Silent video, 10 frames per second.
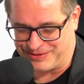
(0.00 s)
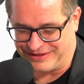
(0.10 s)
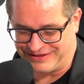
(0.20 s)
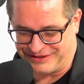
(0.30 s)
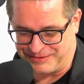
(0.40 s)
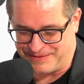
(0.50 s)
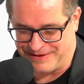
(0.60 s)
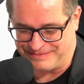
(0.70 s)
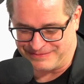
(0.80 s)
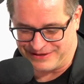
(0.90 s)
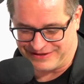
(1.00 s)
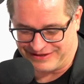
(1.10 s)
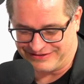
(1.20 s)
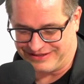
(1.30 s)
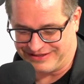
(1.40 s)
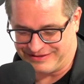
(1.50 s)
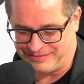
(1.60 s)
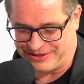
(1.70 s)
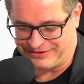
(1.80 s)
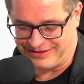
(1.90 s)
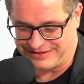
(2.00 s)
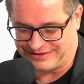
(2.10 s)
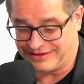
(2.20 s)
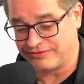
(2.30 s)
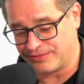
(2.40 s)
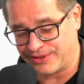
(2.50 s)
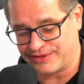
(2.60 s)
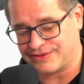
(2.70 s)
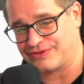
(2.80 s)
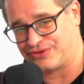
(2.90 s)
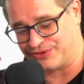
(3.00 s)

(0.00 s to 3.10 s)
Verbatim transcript: whoever's running Honeypot Marketing right now, better late than never.